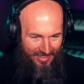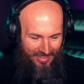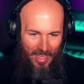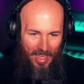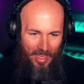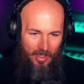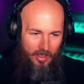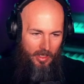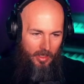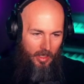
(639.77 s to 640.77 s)

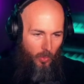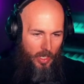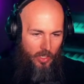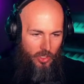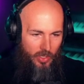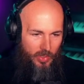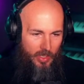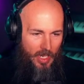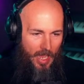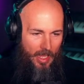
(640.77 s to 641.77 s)
And we could just
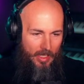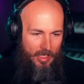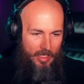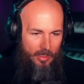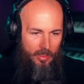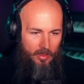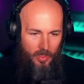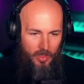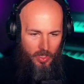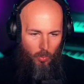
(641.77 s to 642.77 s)
dial in
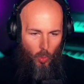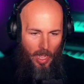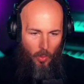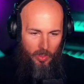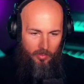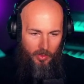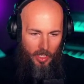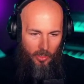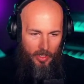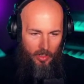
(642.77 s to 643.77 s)
some wow and
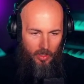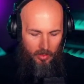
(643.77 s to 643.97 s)
flutter here.